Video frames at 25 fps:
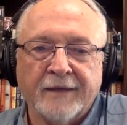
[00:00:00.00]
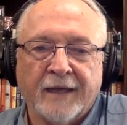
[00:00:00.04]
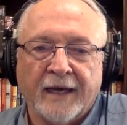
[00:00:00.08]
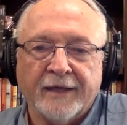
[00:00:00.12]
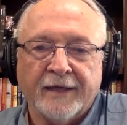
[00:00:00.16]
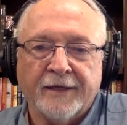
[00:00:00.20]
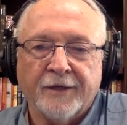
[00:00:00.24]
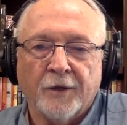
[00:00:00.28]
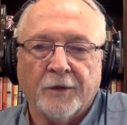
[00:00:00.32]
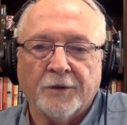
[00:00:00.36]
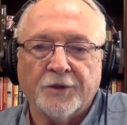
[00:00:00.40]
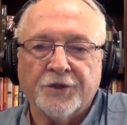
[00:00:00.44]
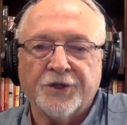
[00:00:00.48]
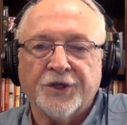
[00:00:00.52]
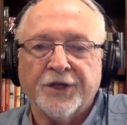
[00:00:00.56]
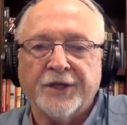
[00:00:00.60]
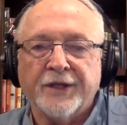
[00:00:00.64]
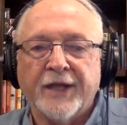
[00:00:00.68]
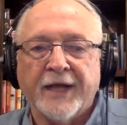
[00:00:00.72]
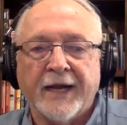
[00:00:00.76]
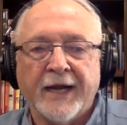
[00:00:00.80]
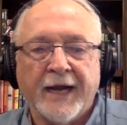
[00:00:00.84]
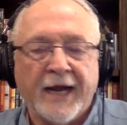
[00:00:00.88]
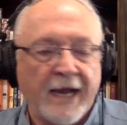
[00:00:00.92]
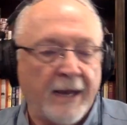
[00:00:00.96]
i don't see
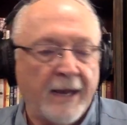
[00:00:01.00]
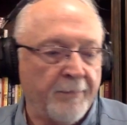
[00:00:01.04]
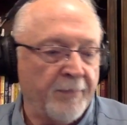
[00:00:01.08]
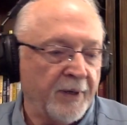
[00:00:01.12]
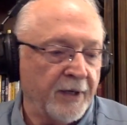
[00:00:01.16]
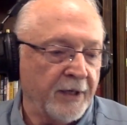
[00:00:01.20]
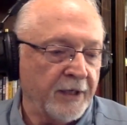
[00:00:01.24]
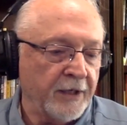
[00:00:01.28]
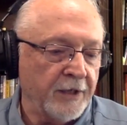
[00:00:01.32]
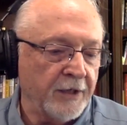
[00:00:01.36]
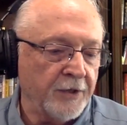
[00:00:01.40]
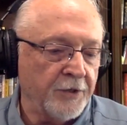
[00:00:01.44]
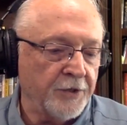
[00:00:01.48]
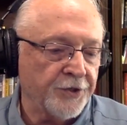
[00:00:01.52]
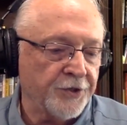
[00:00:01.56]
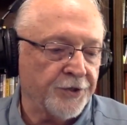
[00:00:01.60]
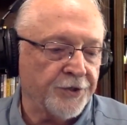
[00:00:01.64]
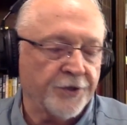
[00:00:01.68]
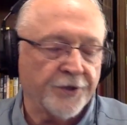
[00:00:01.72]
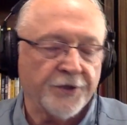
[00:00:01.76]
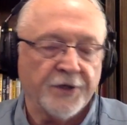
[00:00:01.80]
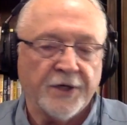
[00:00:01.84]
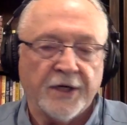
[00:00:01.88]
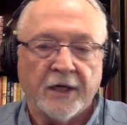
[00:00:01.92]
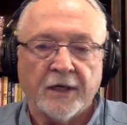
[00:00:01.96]
that happening you
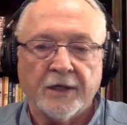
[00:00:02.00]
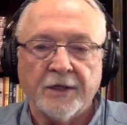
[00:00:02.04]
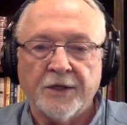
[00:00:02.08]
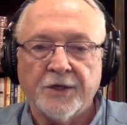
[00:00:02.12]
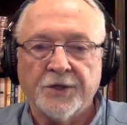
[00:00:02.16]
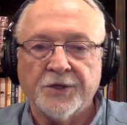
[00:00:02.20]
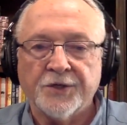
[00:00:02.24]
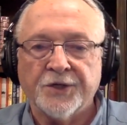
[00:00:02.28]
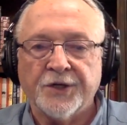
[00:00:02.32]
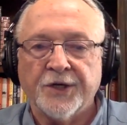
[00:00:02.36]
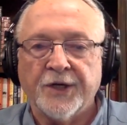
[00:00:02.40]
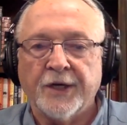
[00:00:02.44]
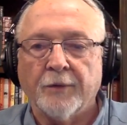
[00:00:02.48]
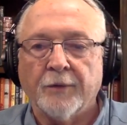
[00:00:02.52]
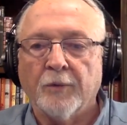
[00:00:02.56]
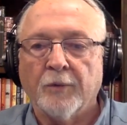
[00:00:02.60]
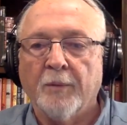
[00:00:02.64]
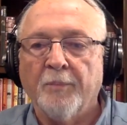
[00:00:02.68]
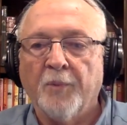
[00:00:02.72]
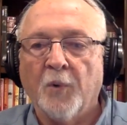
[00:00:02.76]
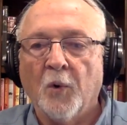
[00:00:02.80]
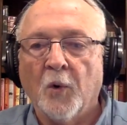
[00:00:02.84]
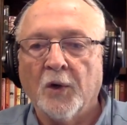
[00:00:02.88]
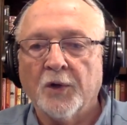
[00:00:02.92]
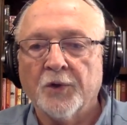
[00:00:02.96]
you're seeing
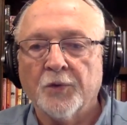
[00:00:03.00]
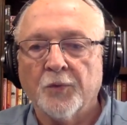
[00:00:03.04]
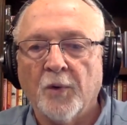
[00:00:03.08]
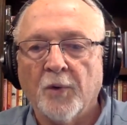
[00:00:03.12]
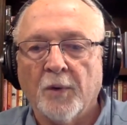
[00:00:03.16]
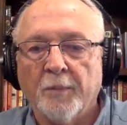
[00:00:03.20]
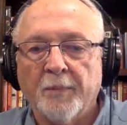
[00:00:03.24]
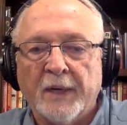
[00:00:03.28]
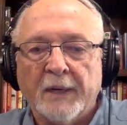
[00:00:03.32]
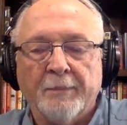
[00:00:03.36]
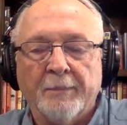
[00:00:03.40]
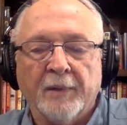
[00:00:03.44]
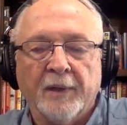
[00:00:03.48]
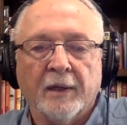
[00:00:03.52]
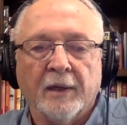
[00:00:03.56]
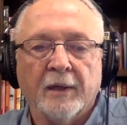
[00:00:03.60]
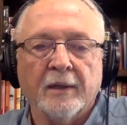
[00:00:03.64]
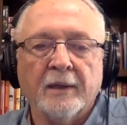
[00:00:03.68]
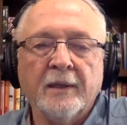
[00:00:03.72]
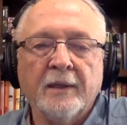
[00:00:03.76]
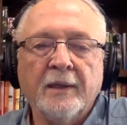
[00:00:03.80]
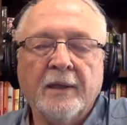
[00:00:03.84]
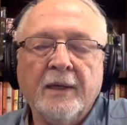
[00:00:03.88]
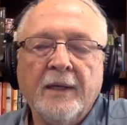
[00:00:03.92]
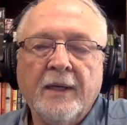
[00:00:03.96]
reports where people
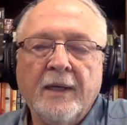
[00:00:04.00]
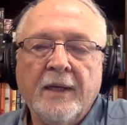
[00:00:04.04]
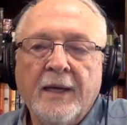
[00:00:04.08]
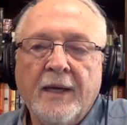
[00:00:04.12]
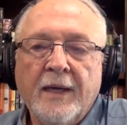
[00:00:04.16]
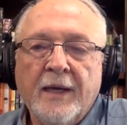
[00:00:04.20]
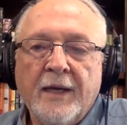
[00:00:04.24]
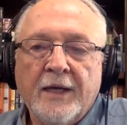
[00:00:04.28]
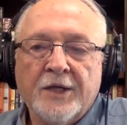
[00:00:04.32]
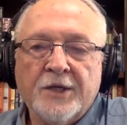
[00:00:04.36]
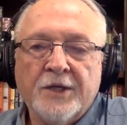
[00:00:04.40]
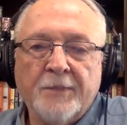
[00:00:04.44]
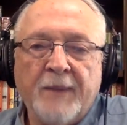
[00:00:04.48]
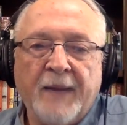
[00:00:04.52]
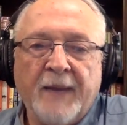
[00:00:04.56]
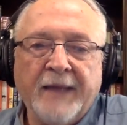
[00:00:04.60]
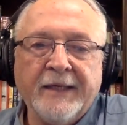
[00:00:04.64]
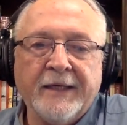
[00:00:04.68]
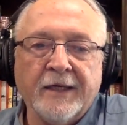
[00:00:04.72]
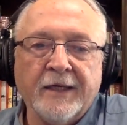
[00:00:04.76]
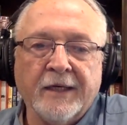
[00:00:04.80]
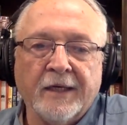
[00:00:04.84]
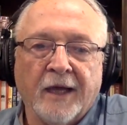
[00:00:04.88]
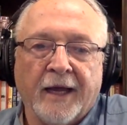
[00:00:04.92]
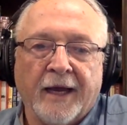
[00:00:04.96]
are
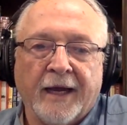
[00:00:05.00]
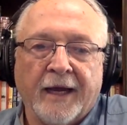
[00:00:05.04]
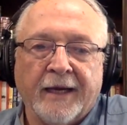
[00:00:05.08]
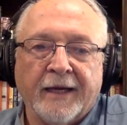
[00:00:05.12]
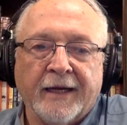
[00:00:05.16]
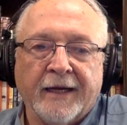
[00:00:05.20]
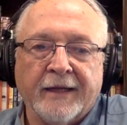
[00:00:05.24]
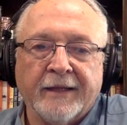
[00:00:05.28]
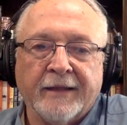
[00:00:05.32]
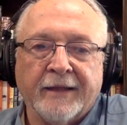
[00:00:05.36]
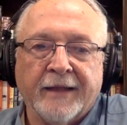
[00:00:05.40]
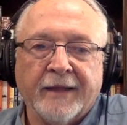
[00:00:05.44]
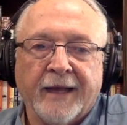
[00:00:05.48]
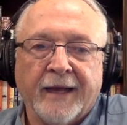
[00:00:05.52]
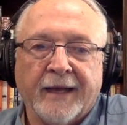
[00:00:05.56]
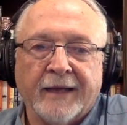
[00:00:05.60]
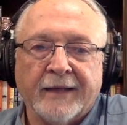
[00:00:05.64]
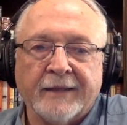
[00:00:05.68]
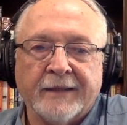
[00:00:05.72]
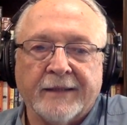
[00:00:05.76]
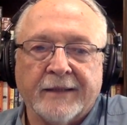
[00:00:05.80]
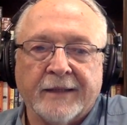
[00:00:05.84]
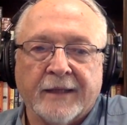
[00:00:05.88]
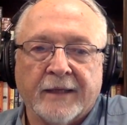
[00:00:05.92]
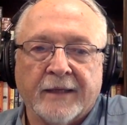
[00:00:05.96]
speculating
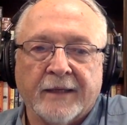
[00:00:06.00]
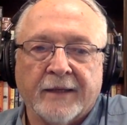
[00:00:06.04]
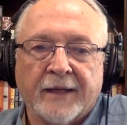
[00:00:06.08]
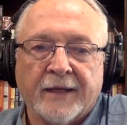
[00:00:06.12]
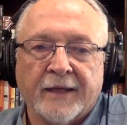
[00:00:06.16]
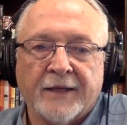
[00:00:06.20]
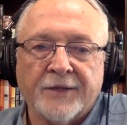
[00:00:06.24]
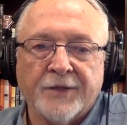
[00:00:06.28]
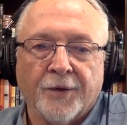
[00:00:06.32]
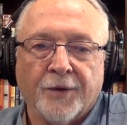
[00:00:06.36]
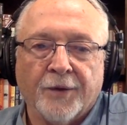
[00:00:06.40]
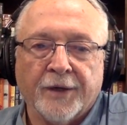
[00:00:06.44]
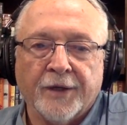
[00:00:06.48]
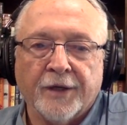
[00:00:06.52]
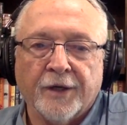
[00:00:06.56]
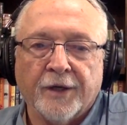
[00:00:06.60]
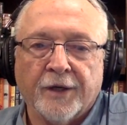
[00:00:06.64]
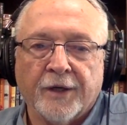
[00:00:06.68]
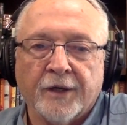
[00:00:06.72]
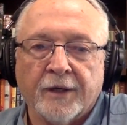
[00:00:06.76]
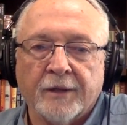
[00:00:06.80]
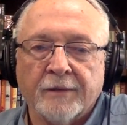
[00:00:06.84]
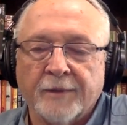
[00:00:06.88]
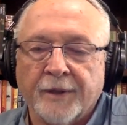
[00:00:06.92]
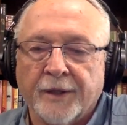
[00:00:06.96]
that uh, that's only
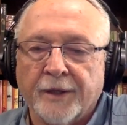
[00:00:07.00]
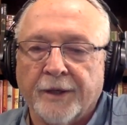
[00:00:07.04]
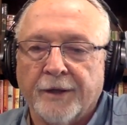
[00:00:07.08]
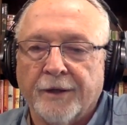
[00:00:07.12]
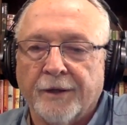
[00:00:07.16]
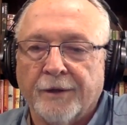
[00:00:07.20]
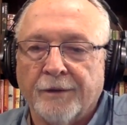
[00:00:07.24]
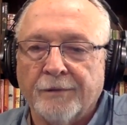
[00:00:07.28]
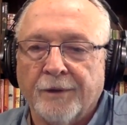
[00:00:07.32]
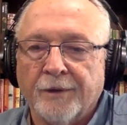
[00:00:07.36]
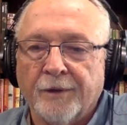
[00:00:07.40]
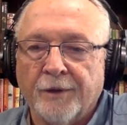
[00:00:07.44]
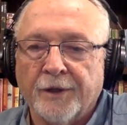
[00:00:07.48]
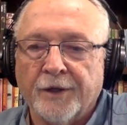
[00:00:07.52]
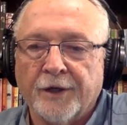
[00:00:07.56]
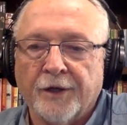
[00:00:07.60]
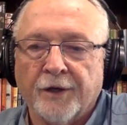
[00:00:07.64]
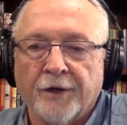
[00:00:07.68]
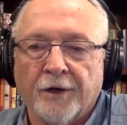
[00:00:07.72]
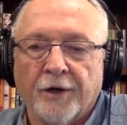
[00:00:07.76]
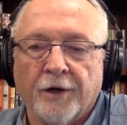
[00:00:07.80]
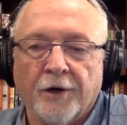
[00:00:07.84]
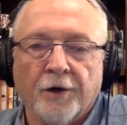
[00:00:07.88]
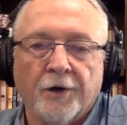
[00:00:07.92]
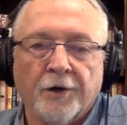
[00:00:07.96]
going to you know only
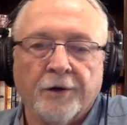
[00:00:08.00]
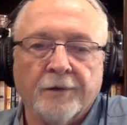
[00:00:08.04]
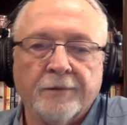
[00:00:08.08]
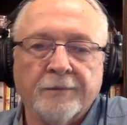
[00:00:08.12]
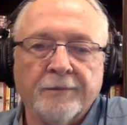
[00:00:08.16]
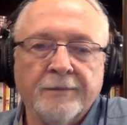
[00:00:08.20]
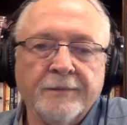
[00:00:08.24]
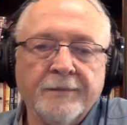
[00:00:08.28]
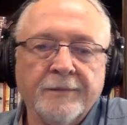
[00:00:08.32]
going to hurt